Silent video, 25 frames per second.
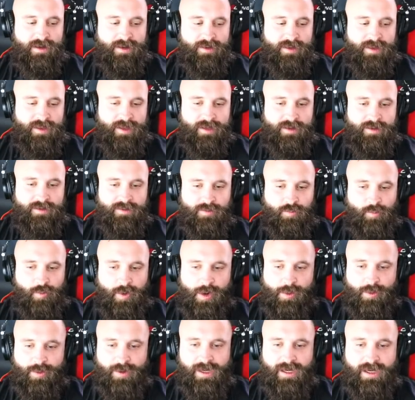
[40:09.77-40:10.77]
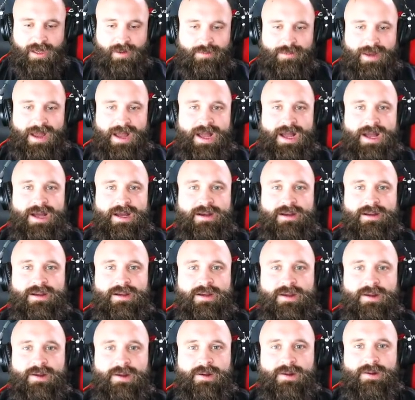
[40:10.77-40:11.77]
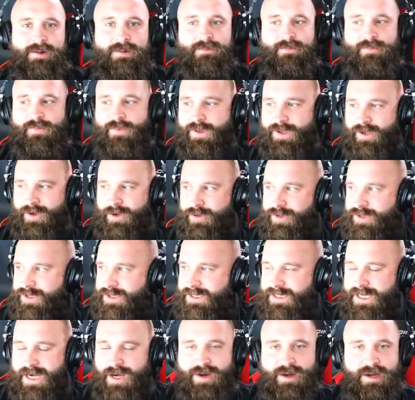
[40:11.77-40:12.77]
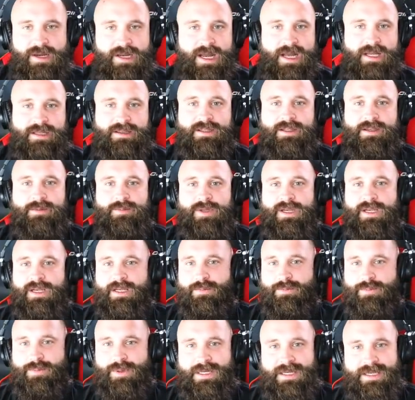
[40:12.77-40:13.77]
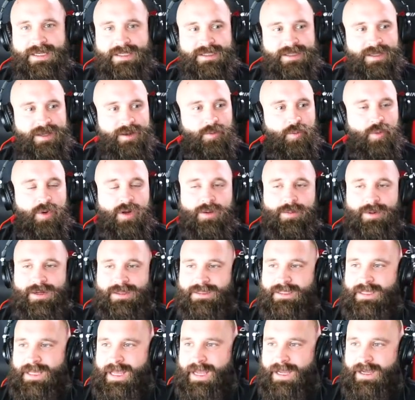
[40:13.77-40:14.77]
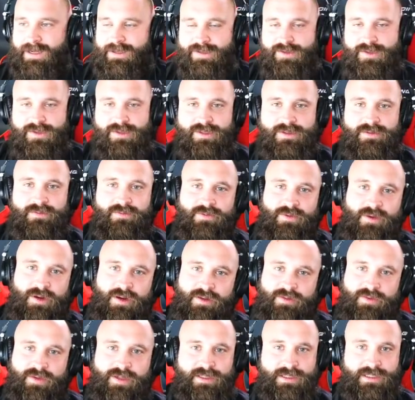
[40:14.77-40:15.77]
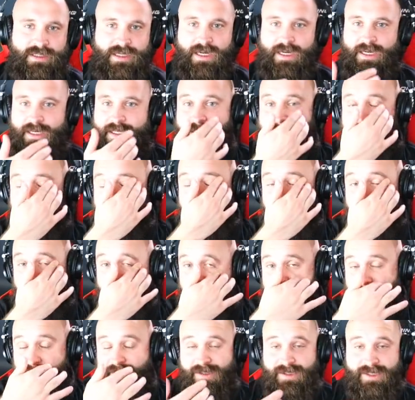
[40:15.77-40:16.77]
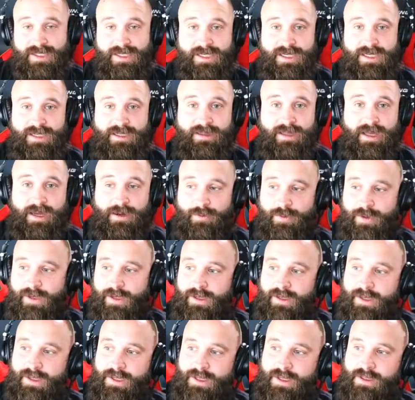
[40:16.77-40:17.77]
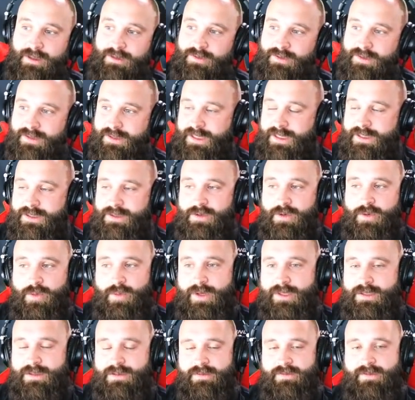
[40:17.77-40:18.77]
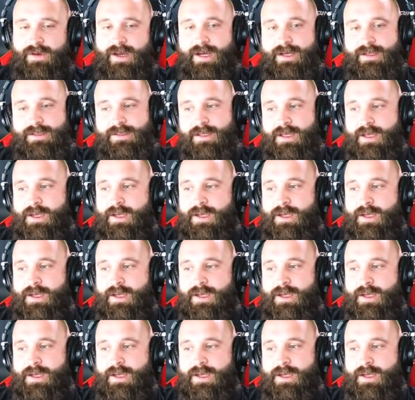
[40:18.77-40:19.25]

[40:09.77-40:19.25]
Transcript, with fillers: then while we're getting mad, or staring at them, getting pissed. What about the hazards in front of us, guys? Let's start thinking that way. So this guy's going way too fast,